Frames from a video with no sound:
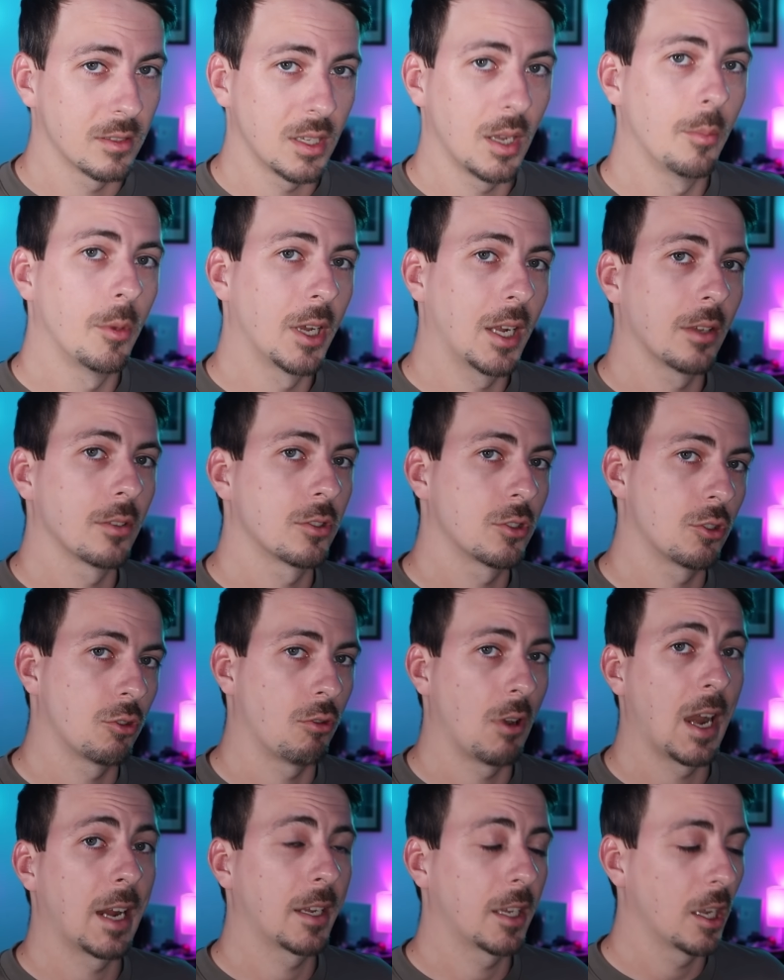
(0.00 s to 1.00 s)
someone else
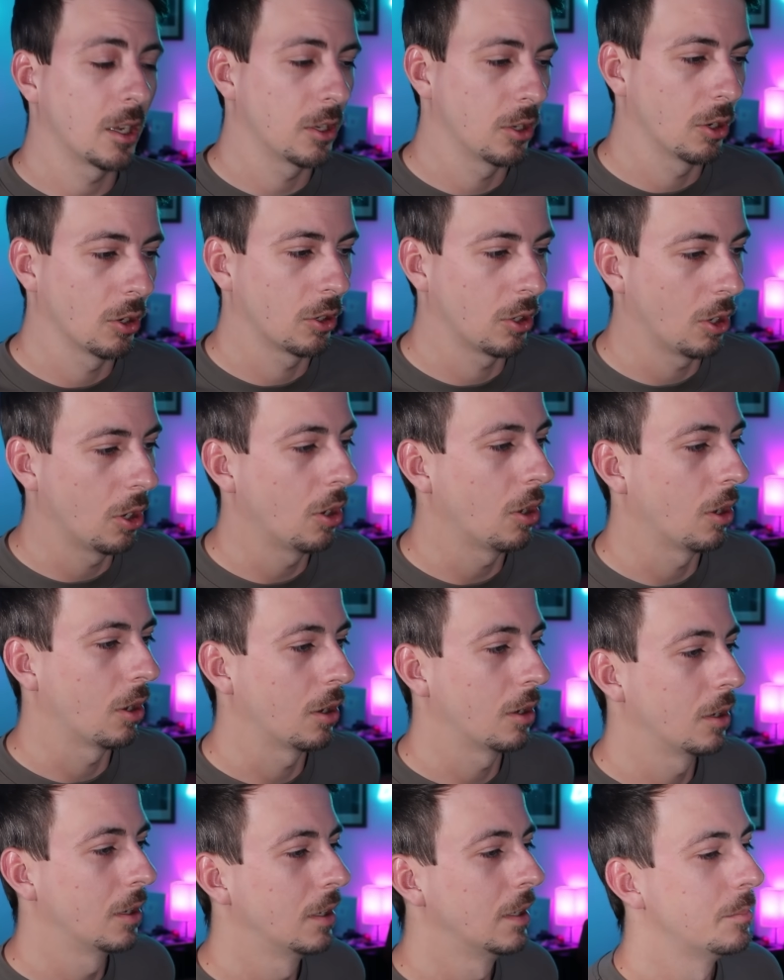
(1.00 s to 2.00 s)
tracking your
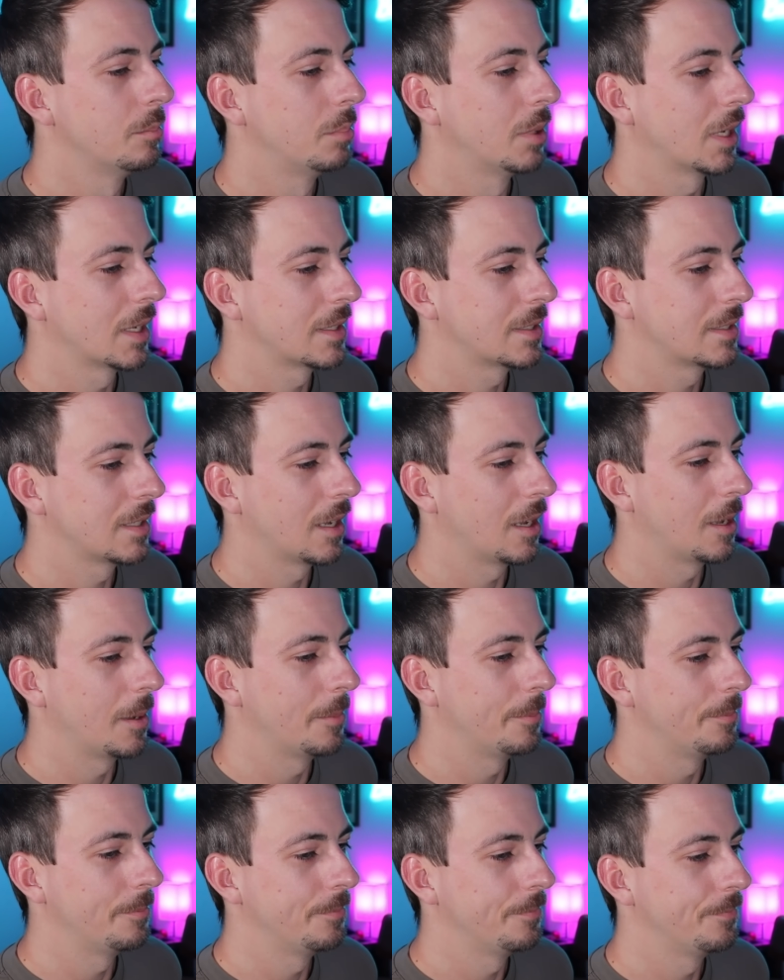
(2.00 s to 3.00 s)
car, but
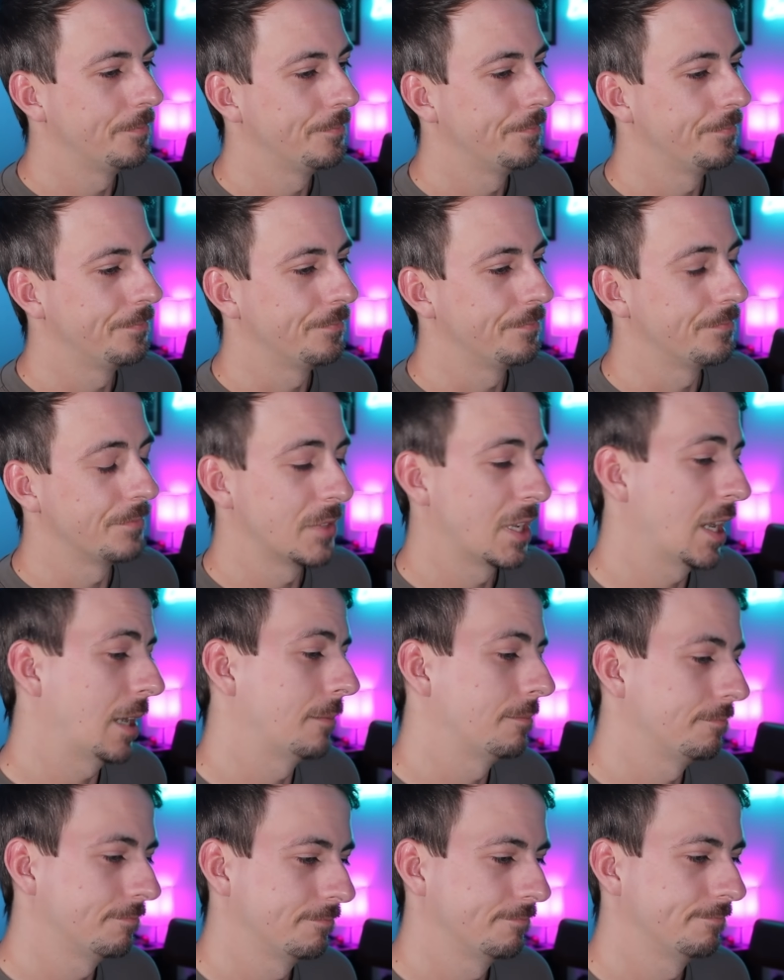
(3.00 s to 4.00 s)
yeah,
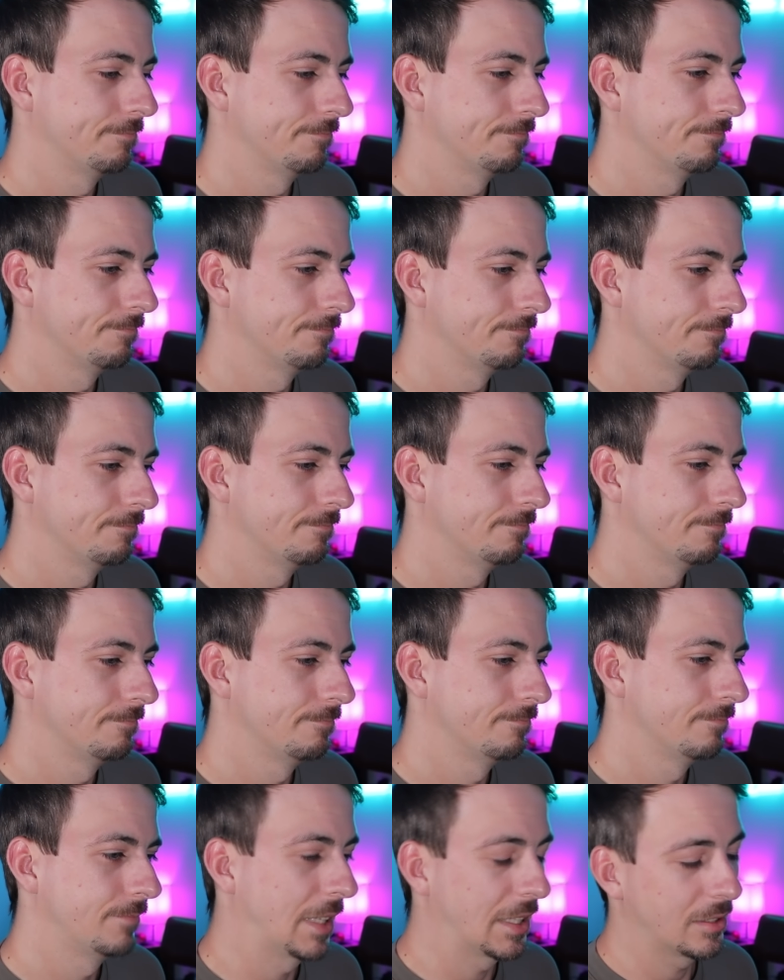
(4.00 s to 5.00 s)

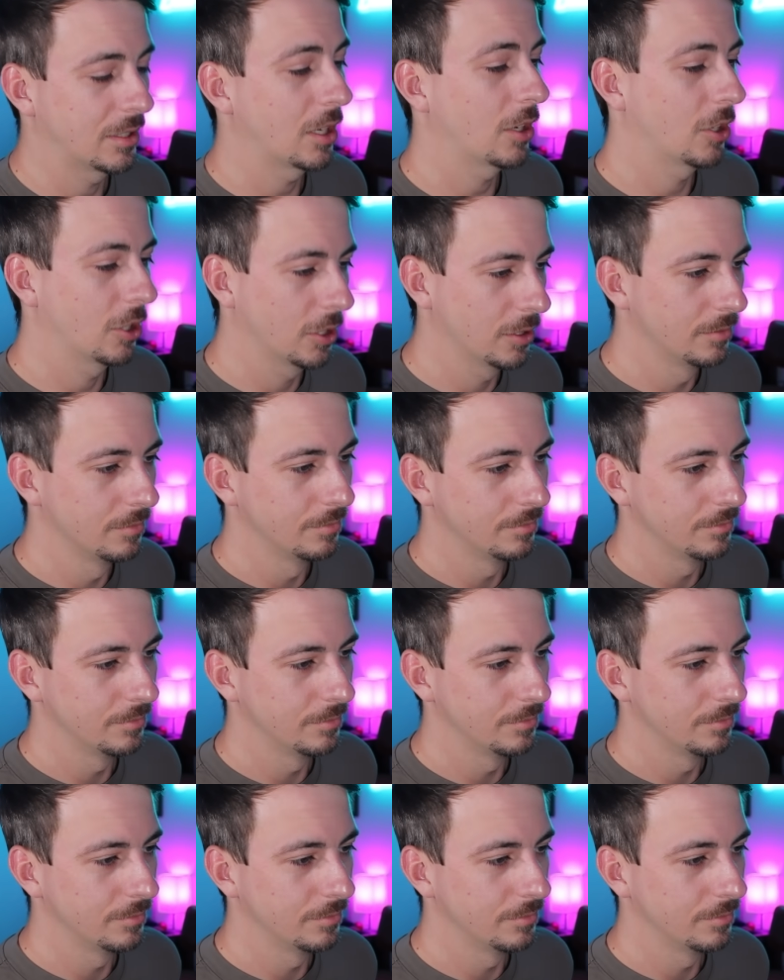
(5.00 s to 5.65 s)
that's not good.